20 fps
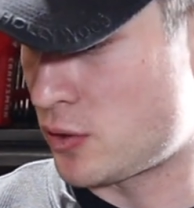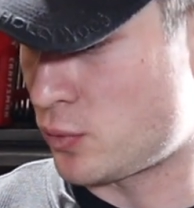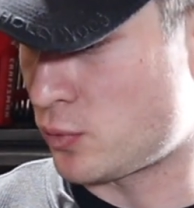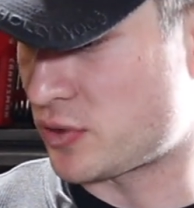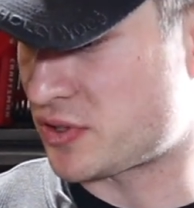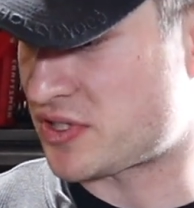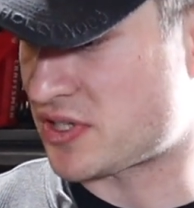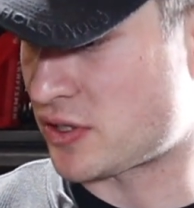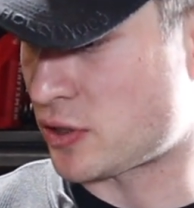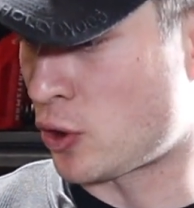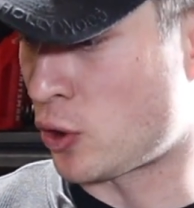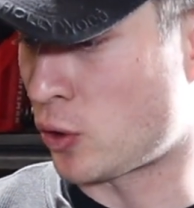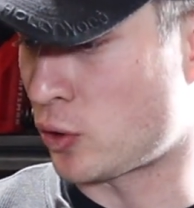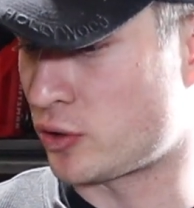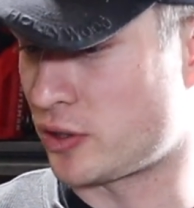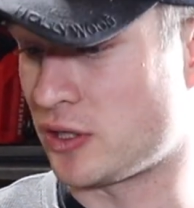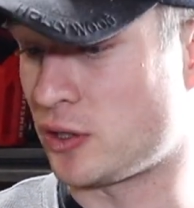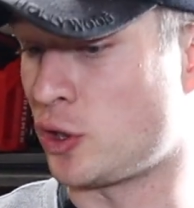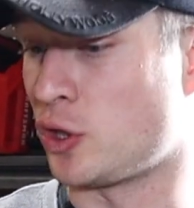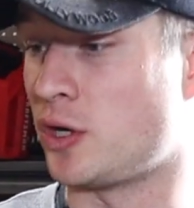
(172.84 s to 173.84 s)
what's it
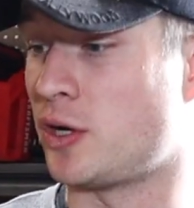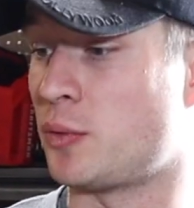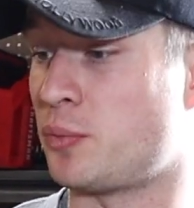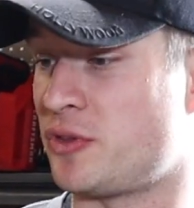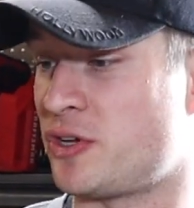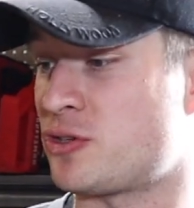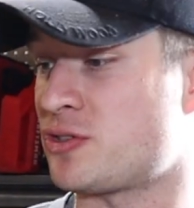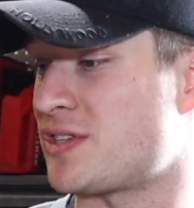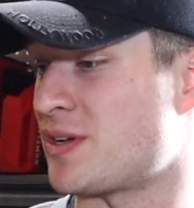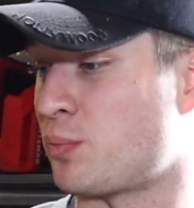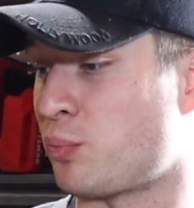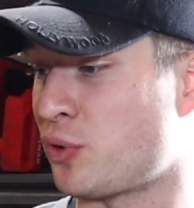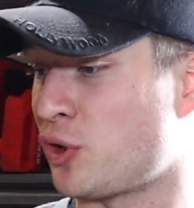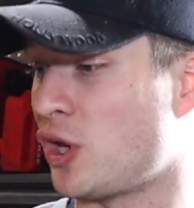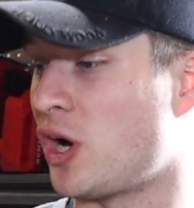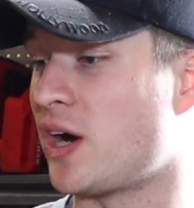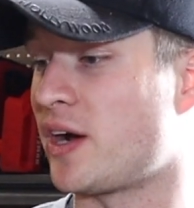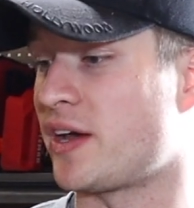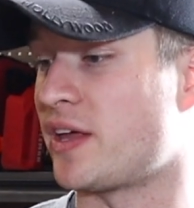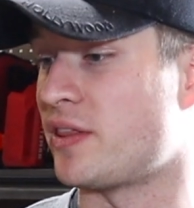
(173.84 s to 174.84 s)
called? There's a
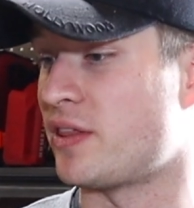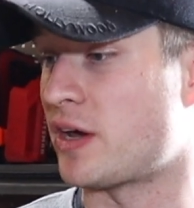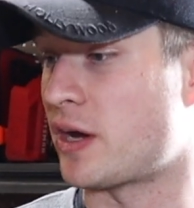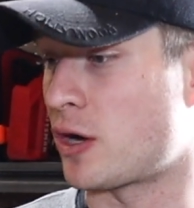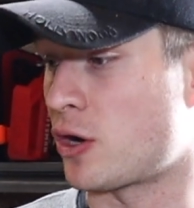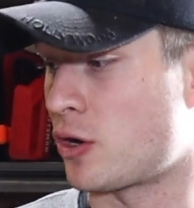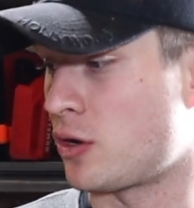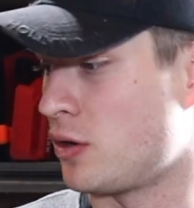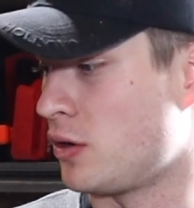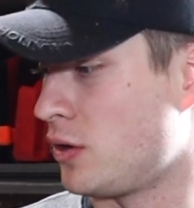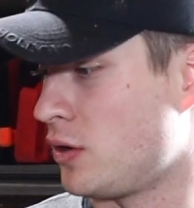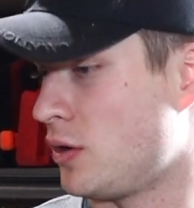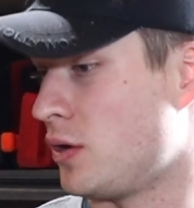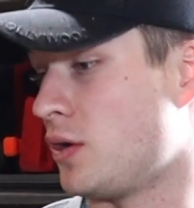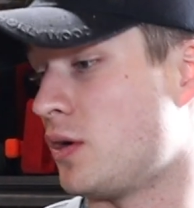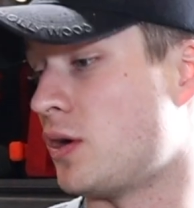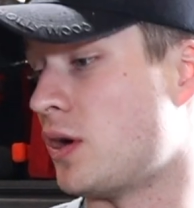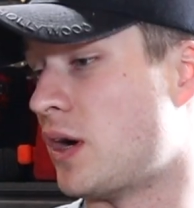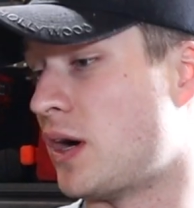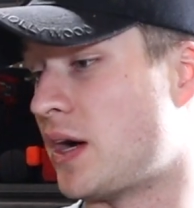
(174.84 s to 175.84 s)
plug in there,
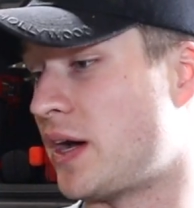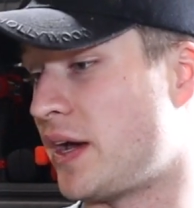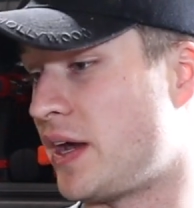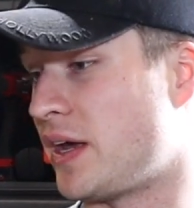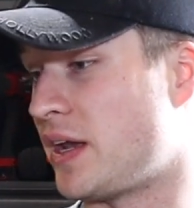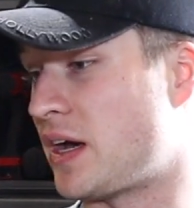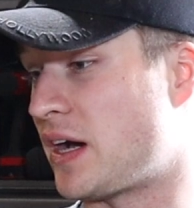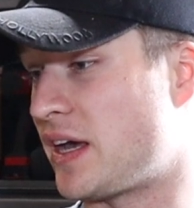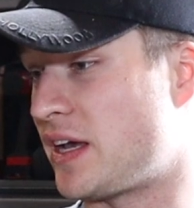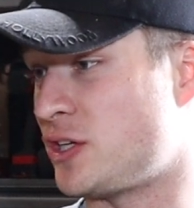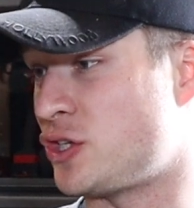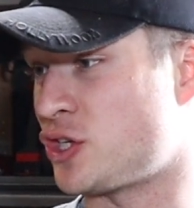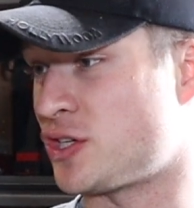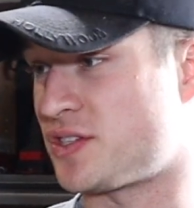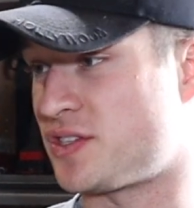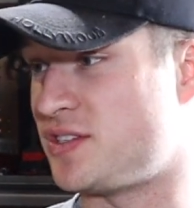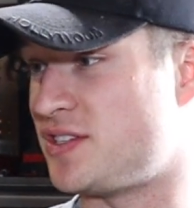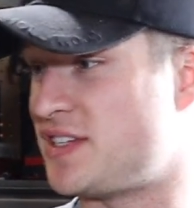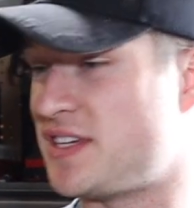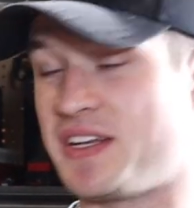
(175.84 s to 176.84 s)
and I
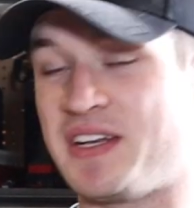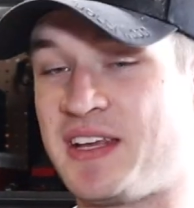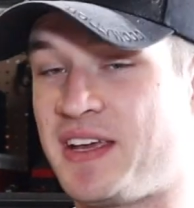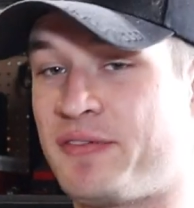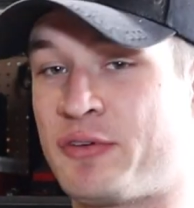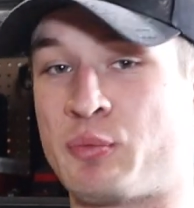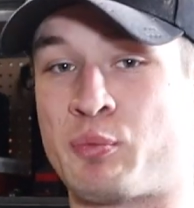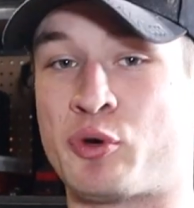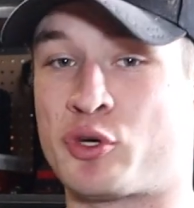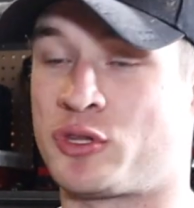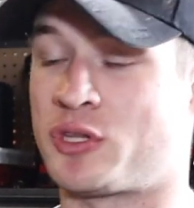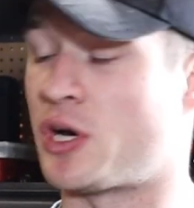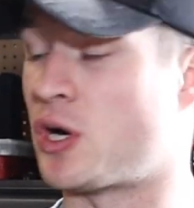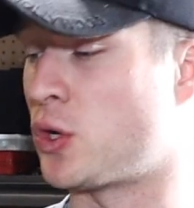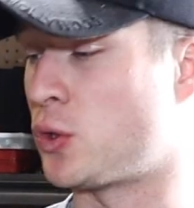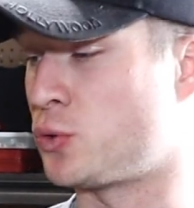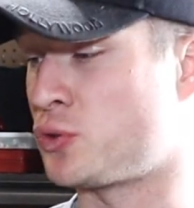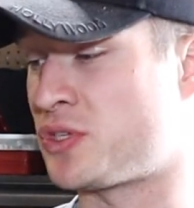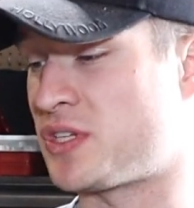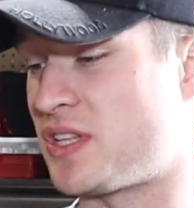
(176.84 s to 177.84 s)
just didn't even put the
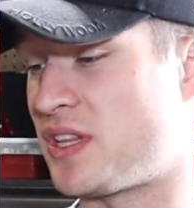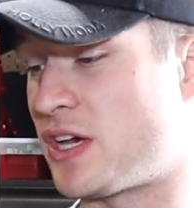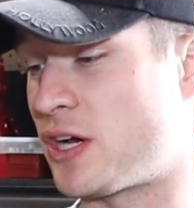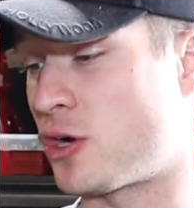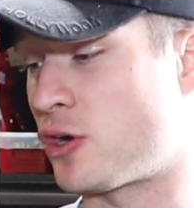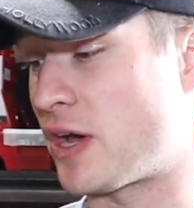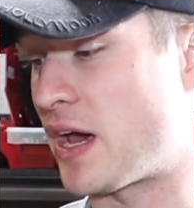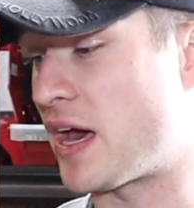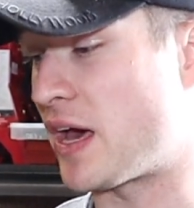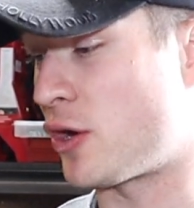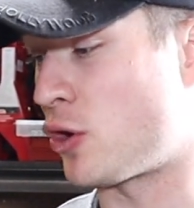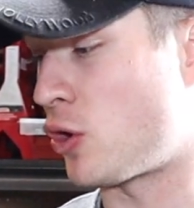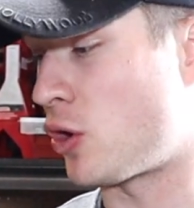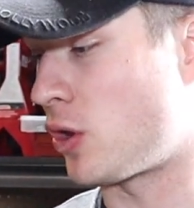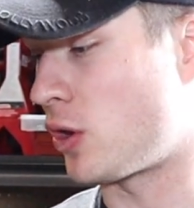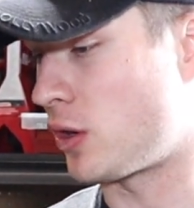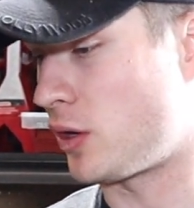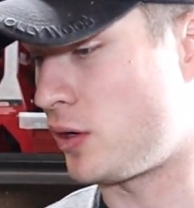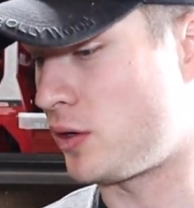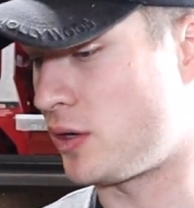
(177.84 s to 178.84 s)
hose in there at
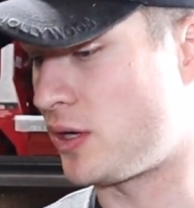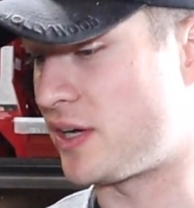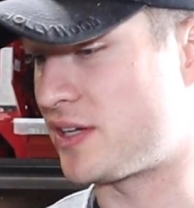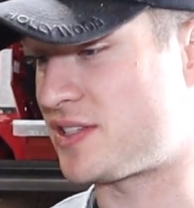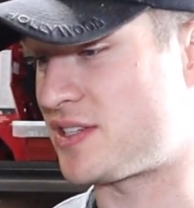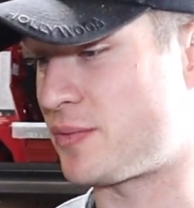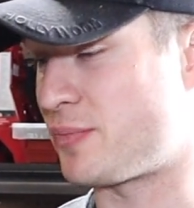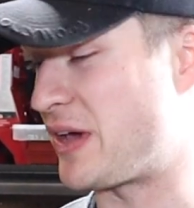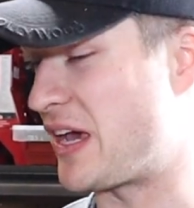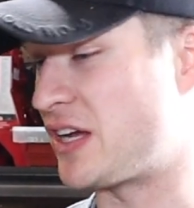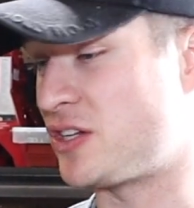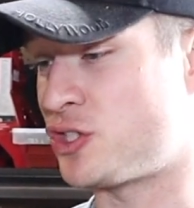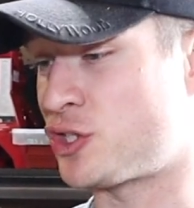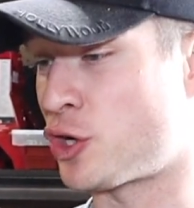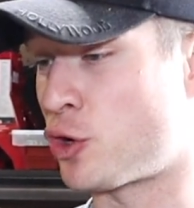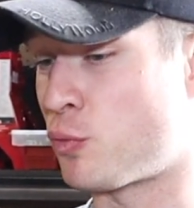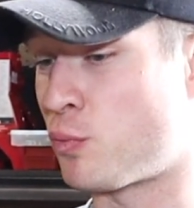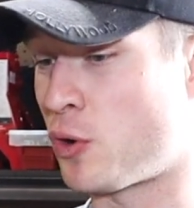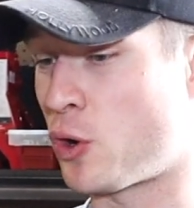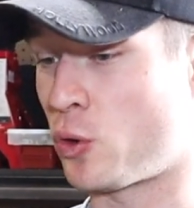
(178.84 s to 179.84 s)
all. It's a
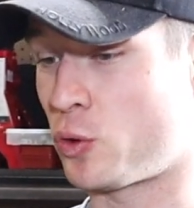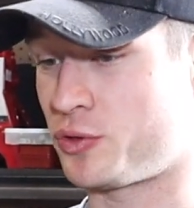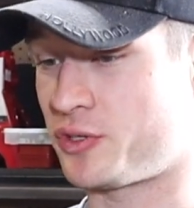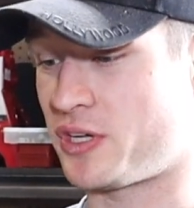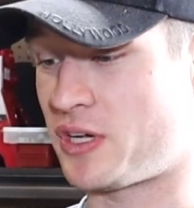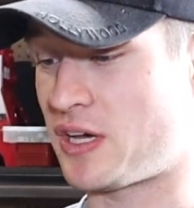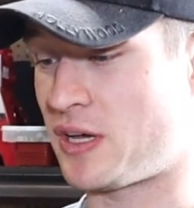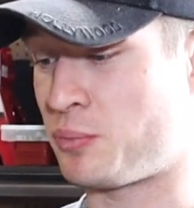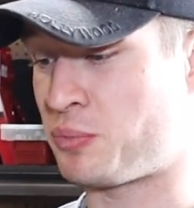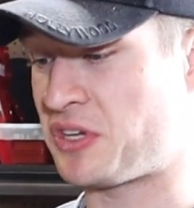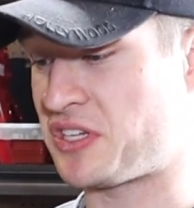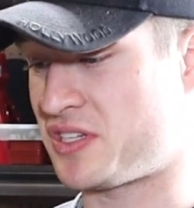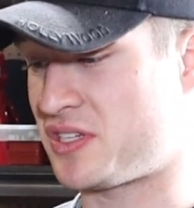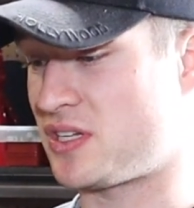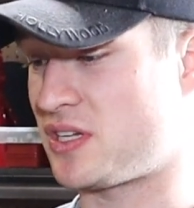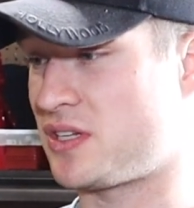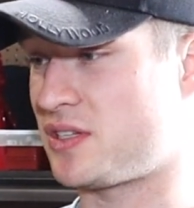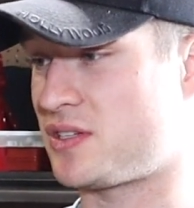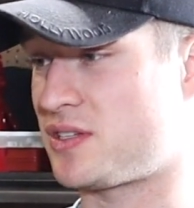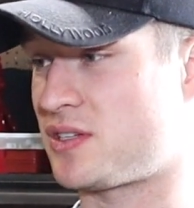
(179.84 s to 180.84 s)
banjo bolt, and I
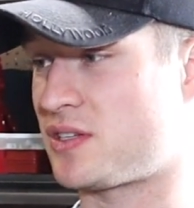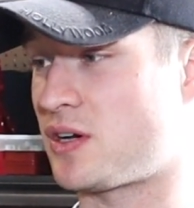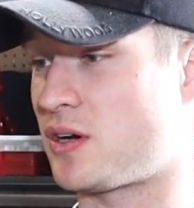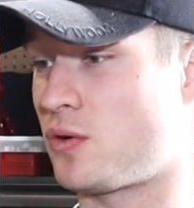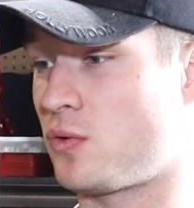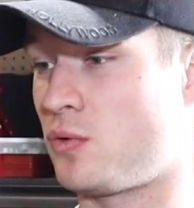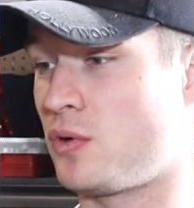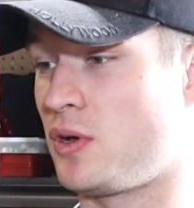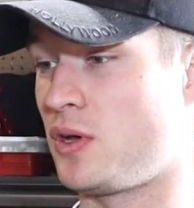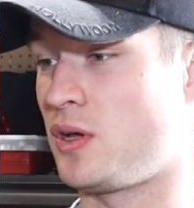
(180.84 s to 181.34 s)
missed it, so